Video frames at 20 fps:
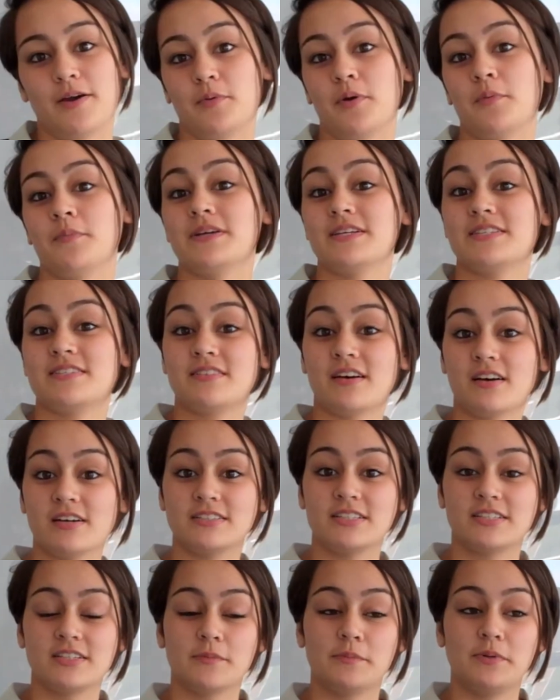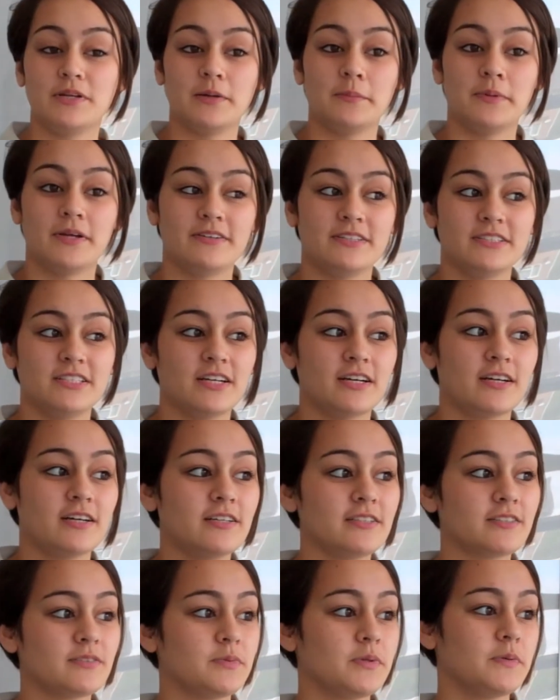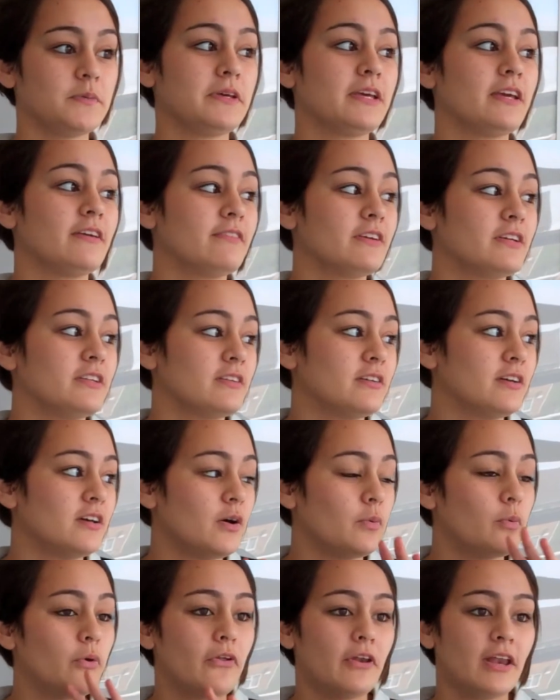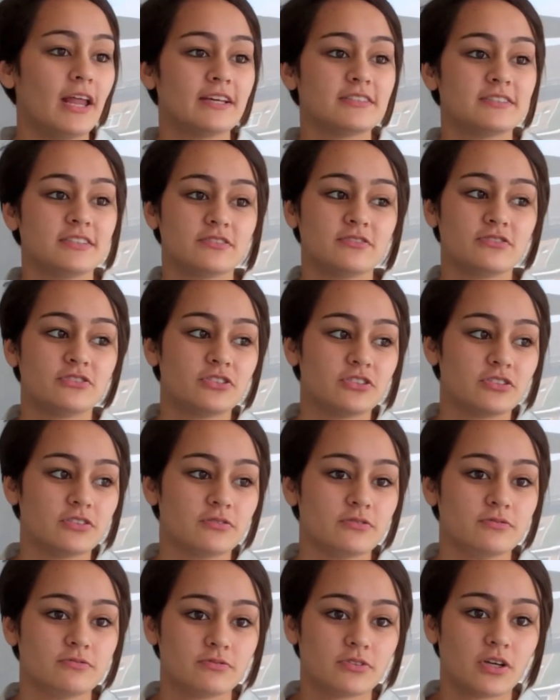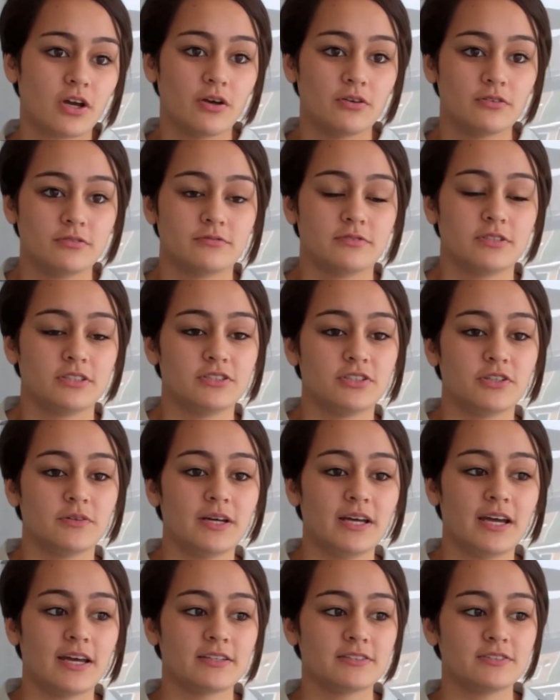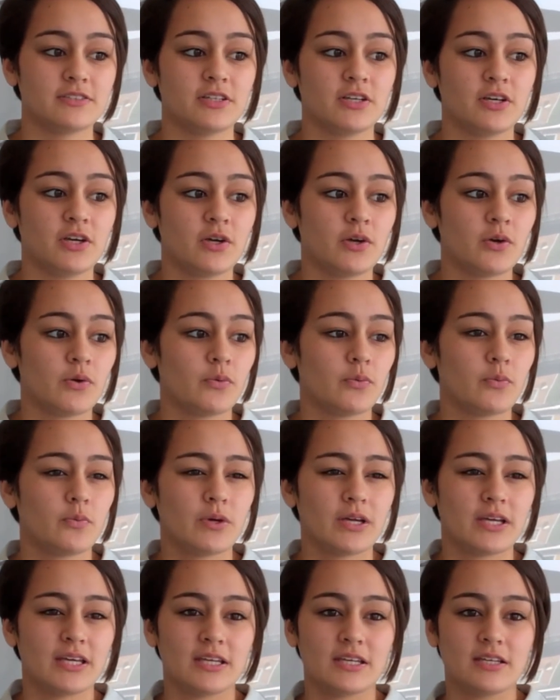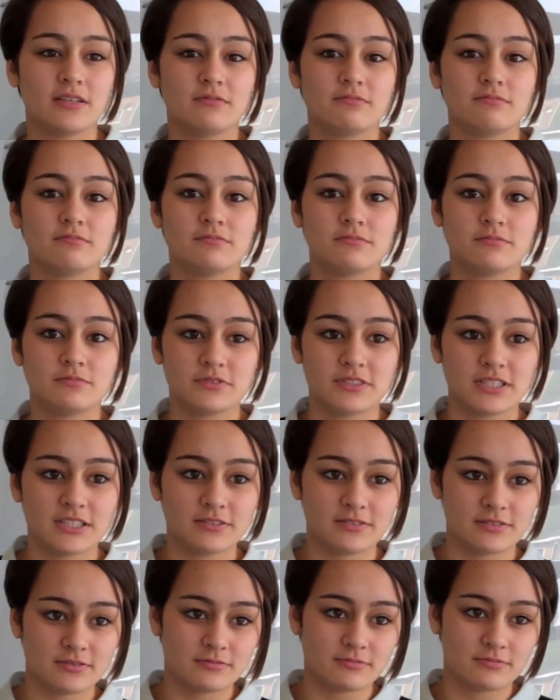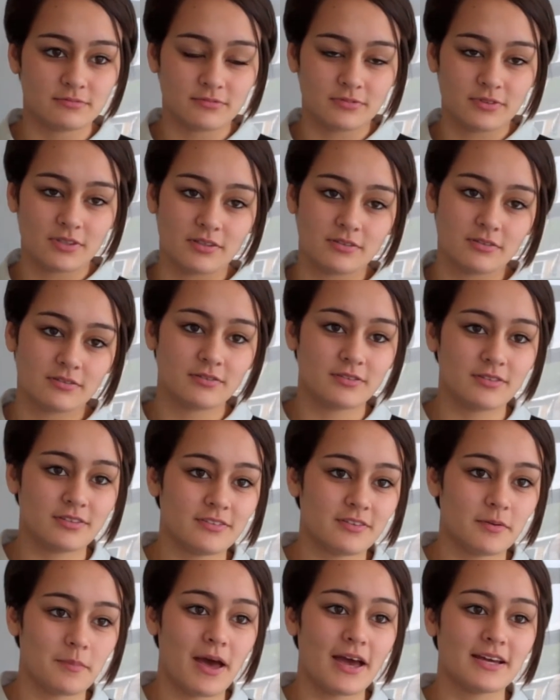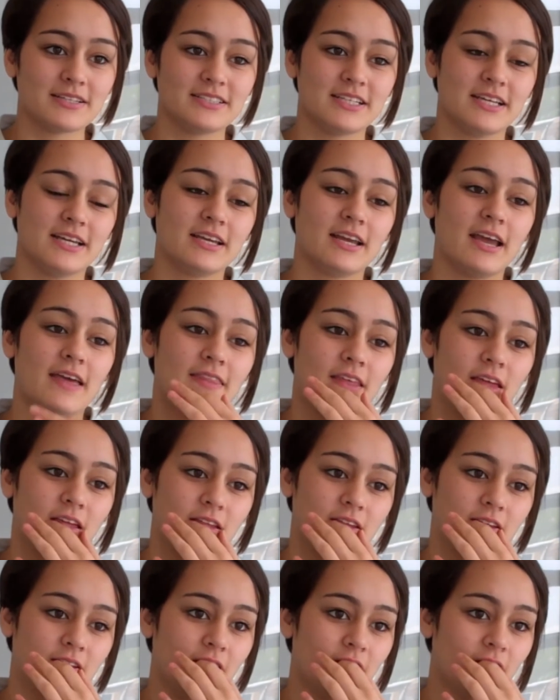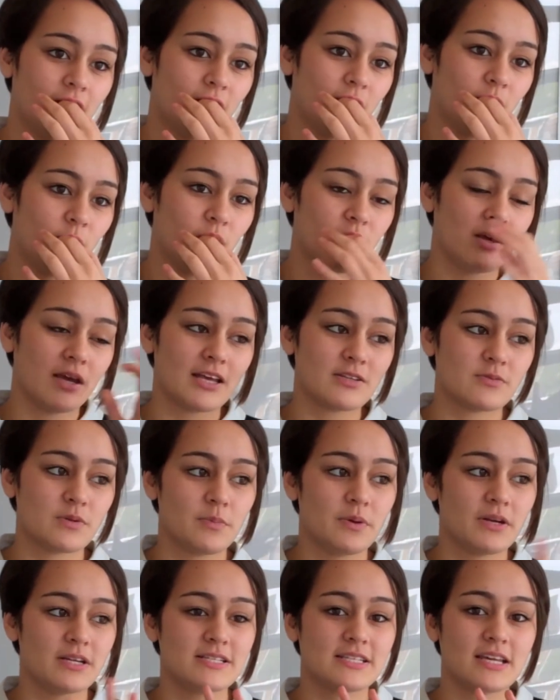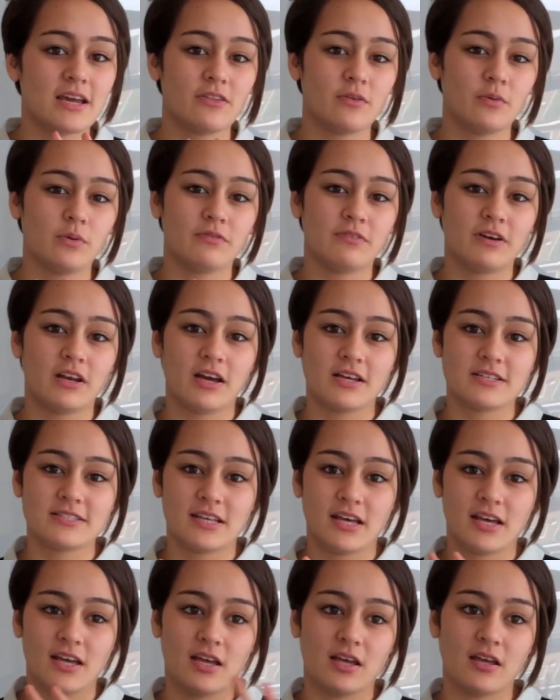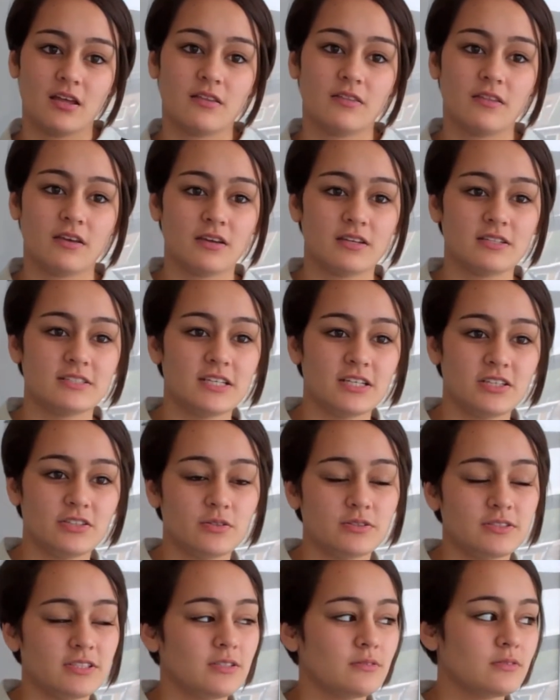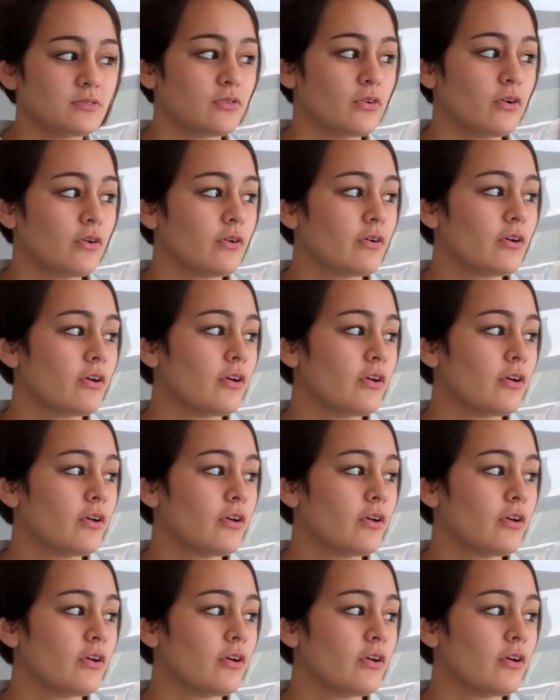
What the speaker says: When we started our preliminary task, we were given one lesson to go and do it, and we did some acting, and then as we put it together, we realised that the continuity was wrong,